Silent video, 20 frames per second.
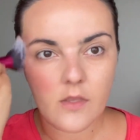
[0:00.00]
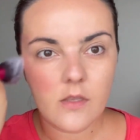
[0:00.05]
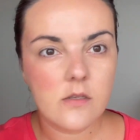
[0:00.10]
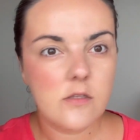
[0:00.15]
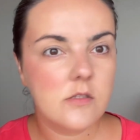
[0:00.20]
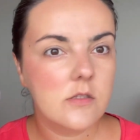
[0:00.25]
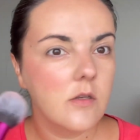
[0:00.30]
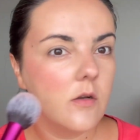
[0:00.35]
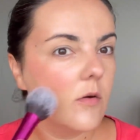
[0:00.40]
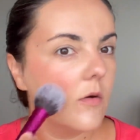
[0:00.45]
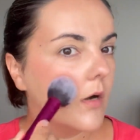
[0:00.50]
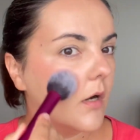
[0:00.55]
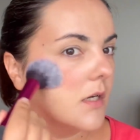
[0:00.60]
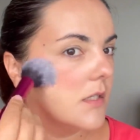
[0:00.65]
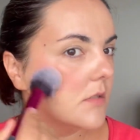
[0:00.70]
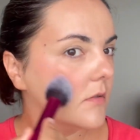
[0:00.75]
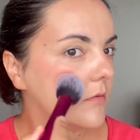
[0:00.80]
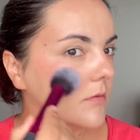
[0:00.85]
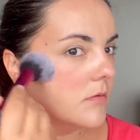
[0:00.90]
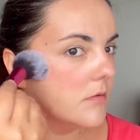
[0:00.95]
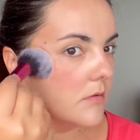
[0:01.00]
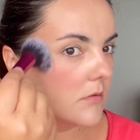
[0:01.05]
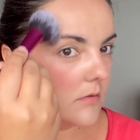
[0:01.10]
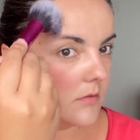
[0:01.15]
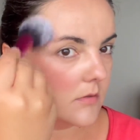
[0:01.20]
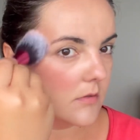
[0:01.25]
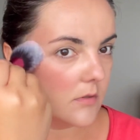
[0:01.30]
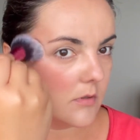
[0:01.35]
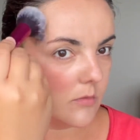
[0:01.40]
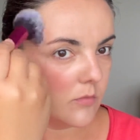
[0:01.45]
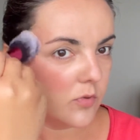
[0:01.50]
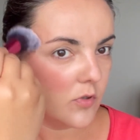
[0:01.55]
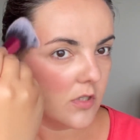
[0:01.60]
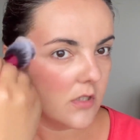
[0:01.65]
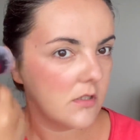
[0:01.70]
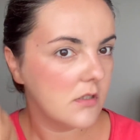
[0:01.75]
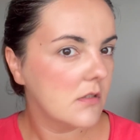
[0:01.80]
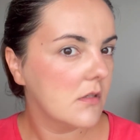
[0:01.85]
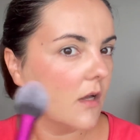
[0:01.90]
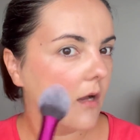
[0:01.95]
so I do build it